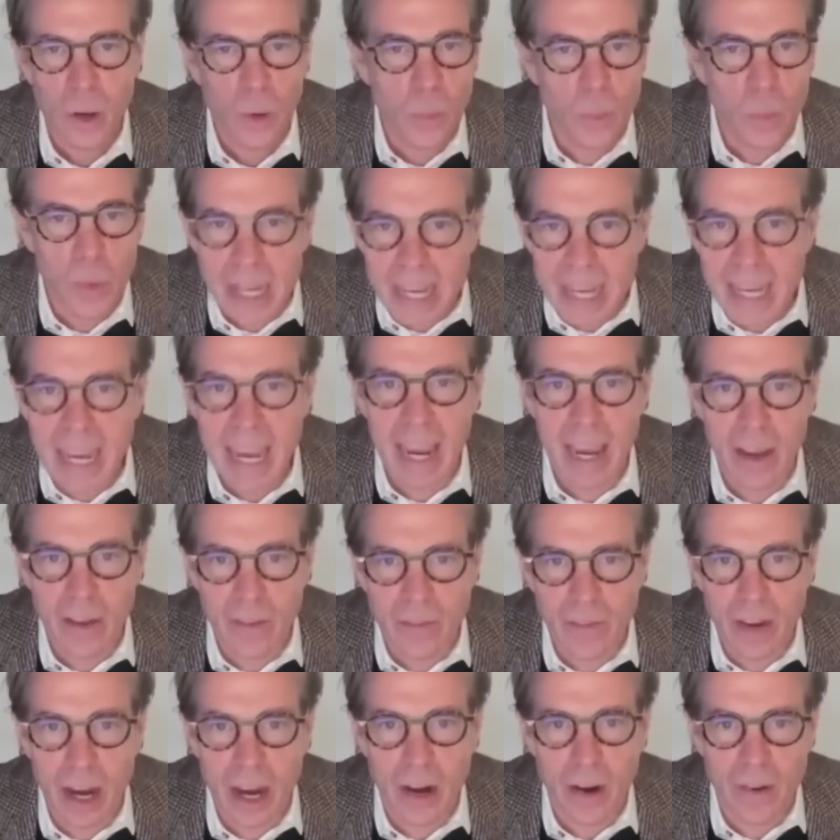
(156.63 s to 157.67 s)
We can't
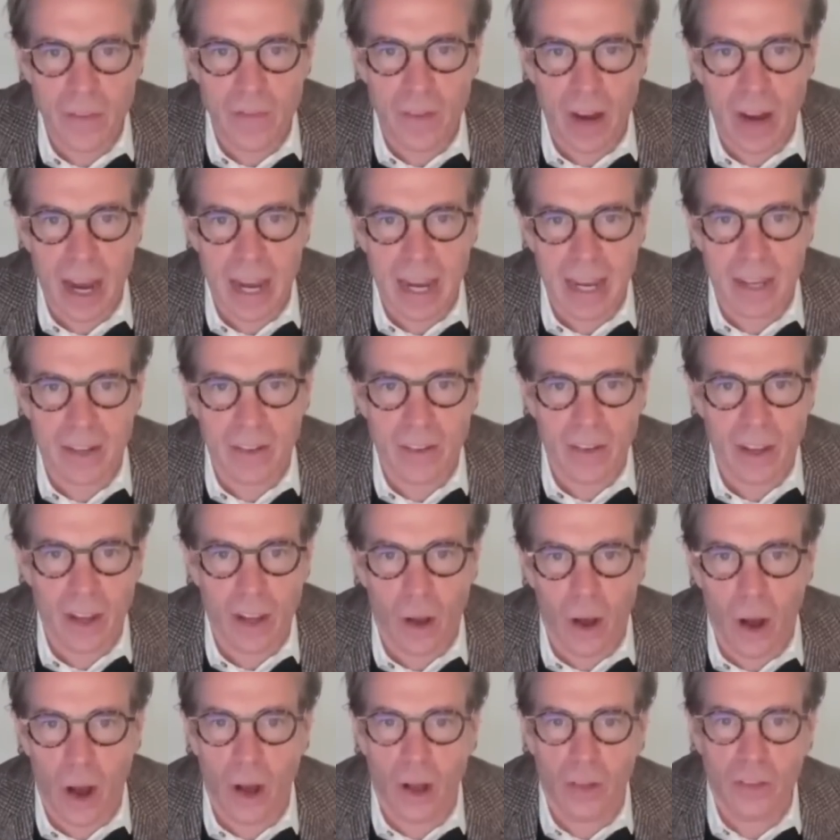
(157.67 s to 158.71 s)
verify it until
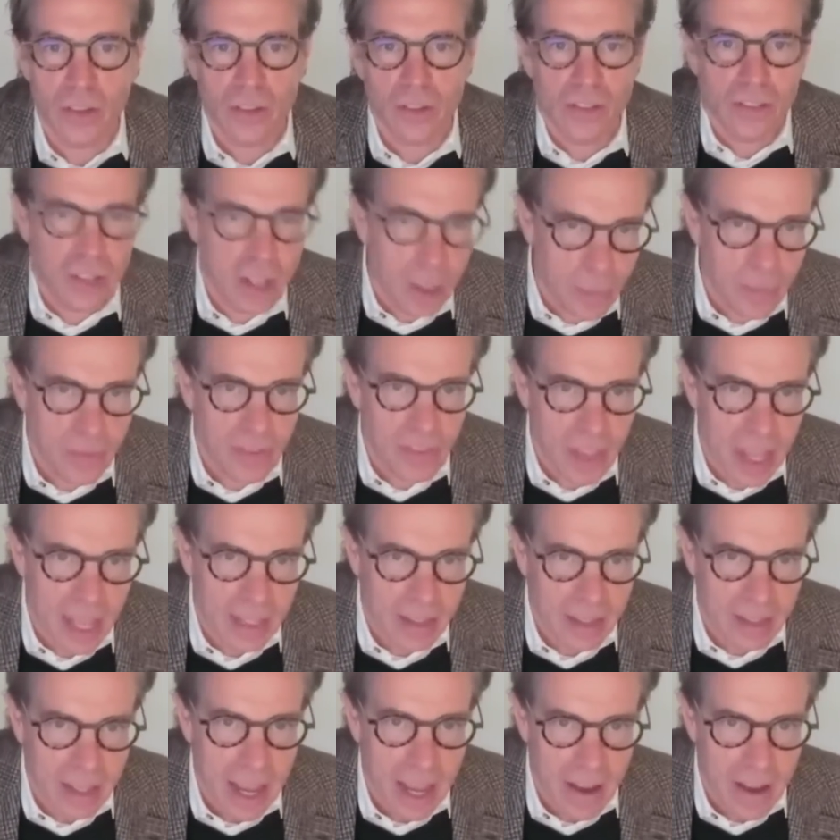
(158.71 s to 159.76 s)
all the ships
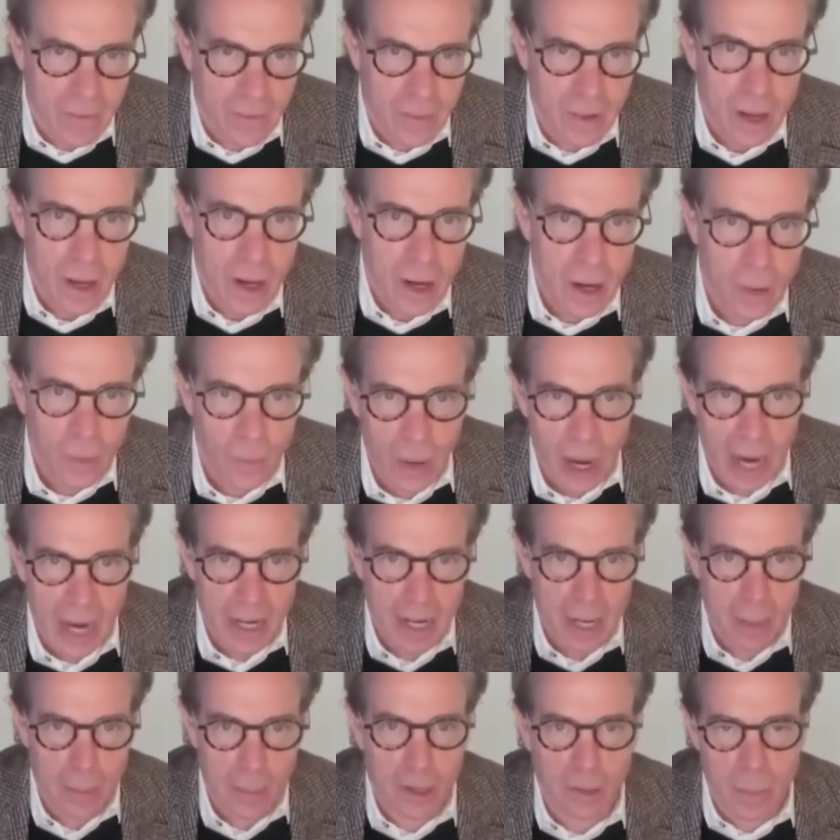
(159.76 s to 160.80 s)
that left right
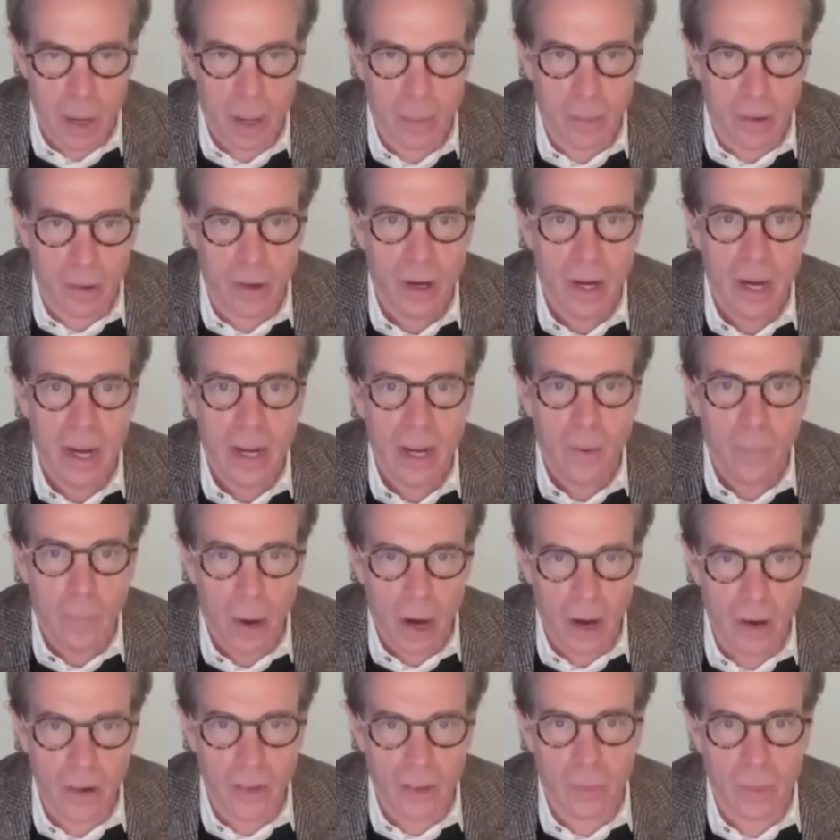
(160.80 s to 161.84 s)
up. Because remember,
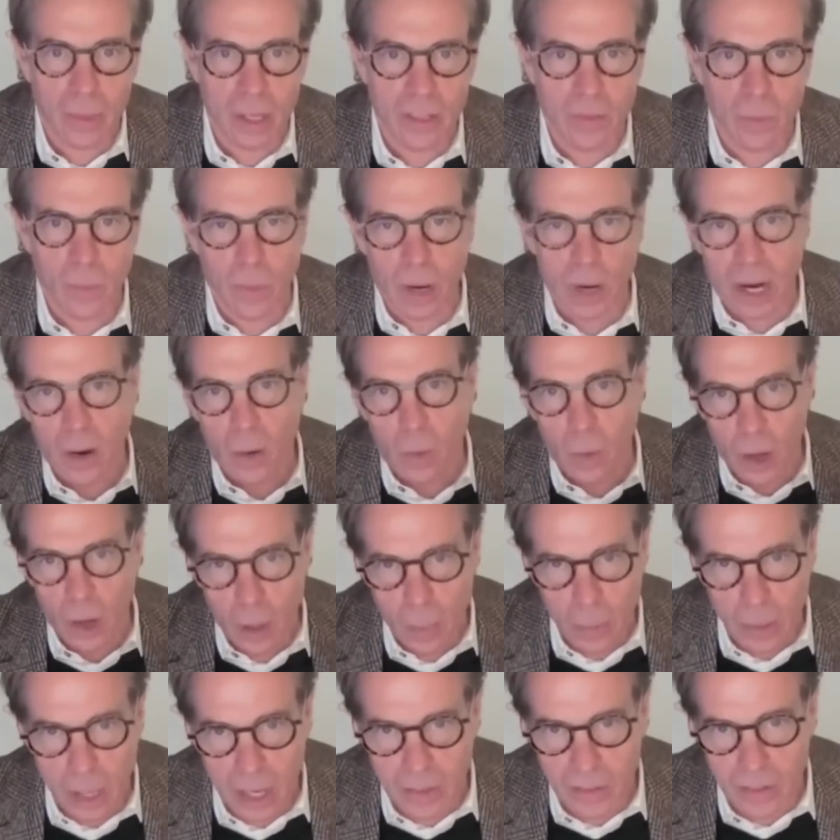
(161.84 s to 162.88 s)
part of the reason why oil
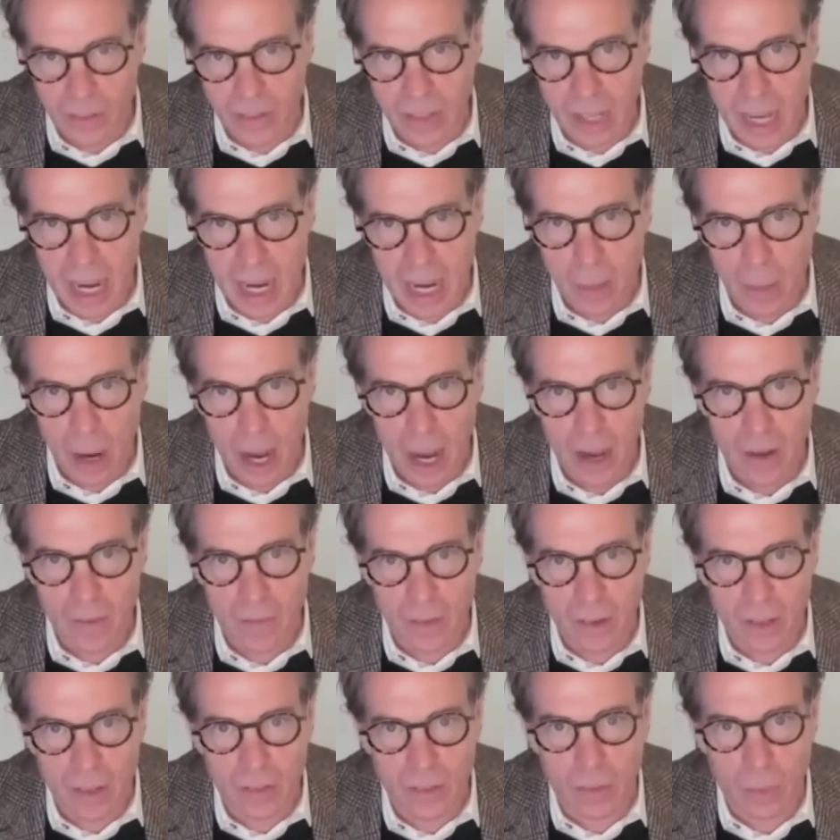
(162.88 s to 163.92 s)
prices came
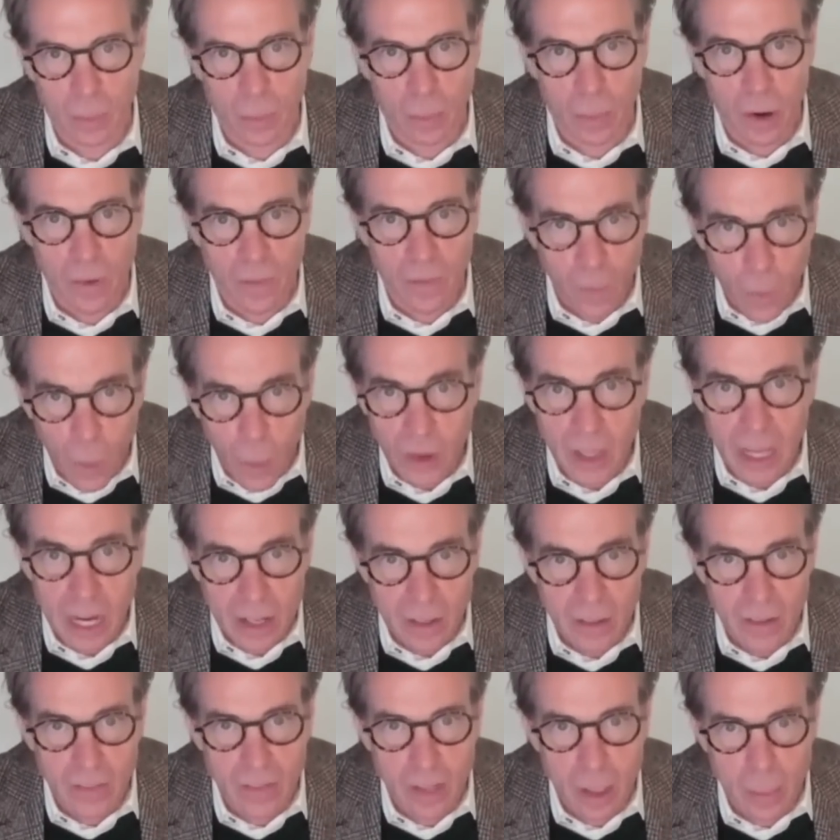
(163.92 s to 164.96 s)
off is before that
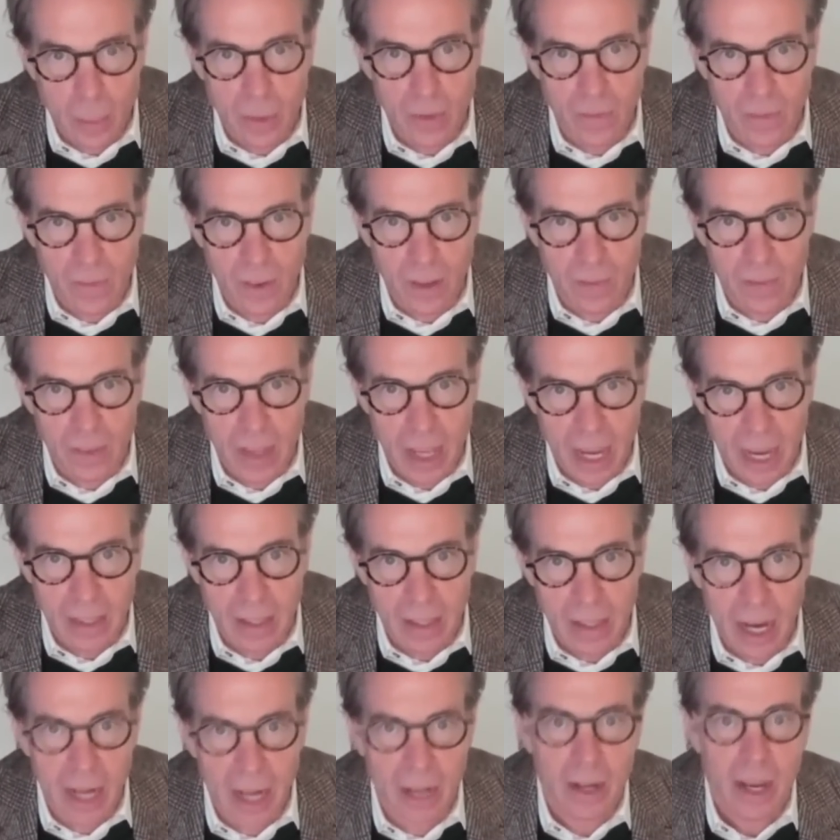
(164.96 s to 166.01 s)
December 5th
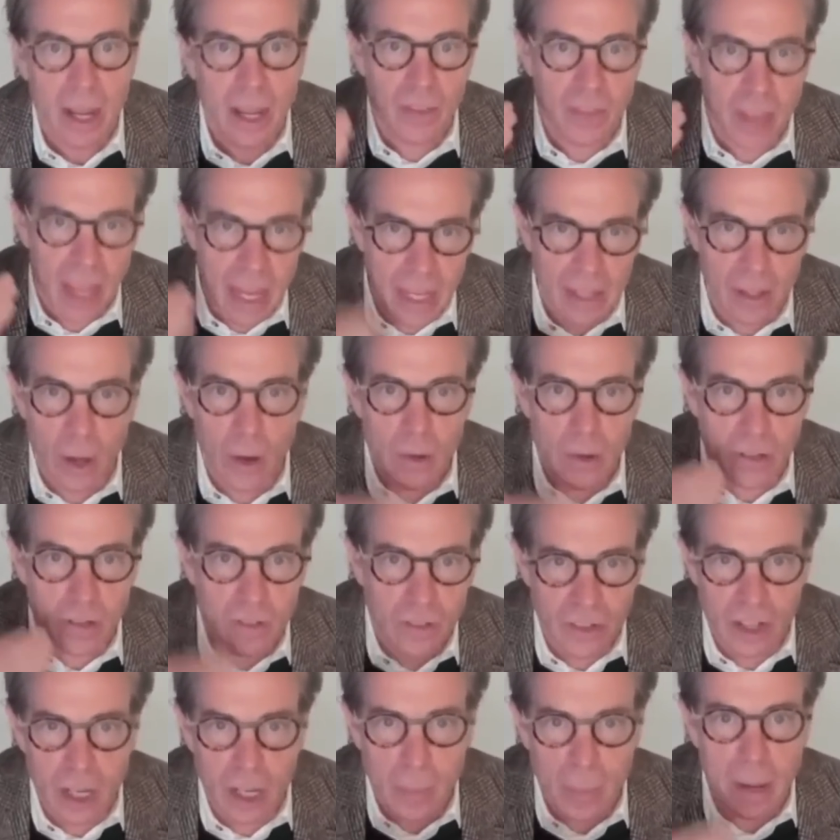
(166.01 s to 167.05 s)
deadline, they loaded
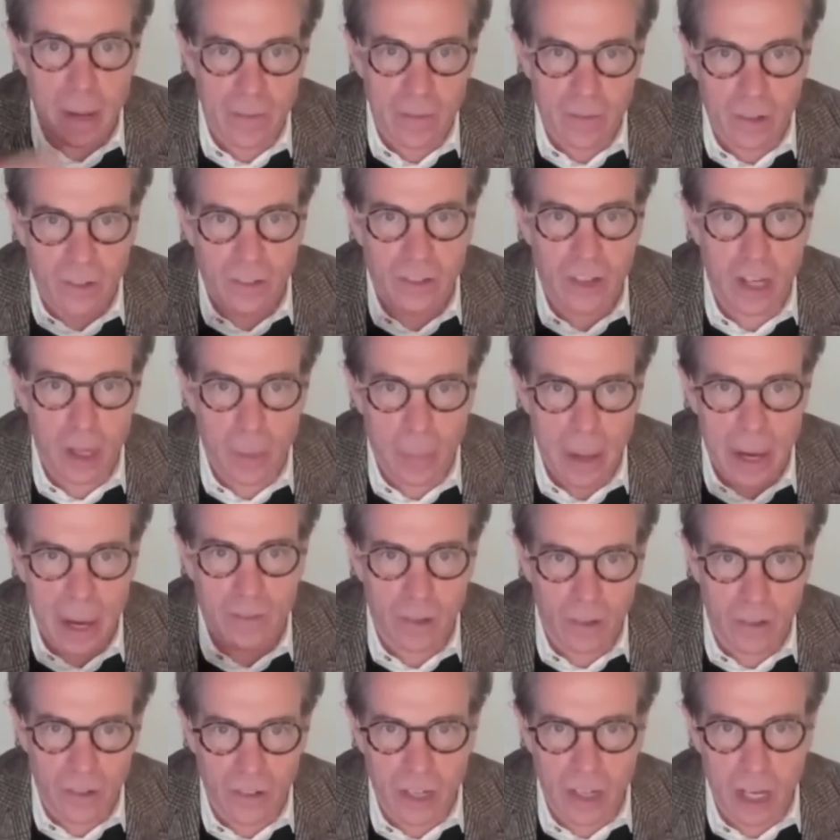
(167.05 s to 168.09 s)
ship after ship after
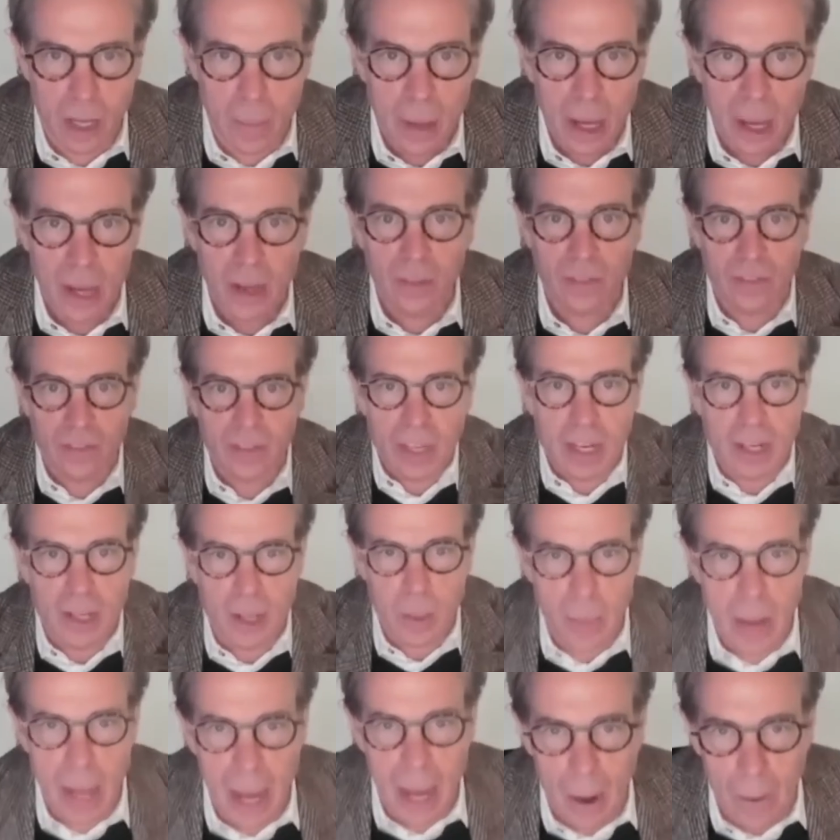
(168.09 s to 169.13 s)
ship, send them
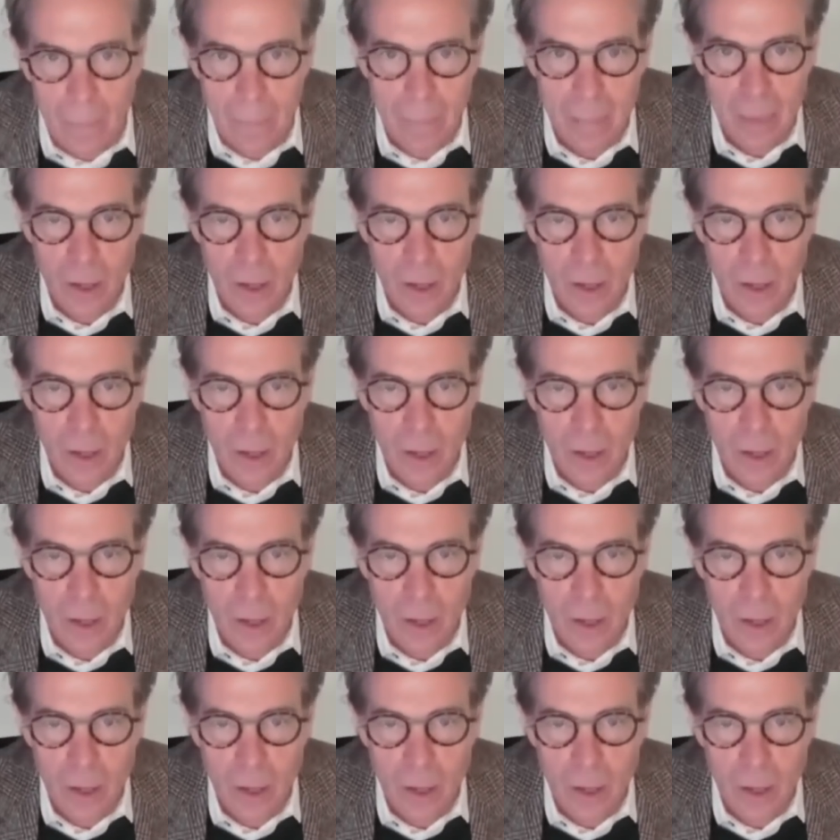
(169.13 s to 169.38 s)
out.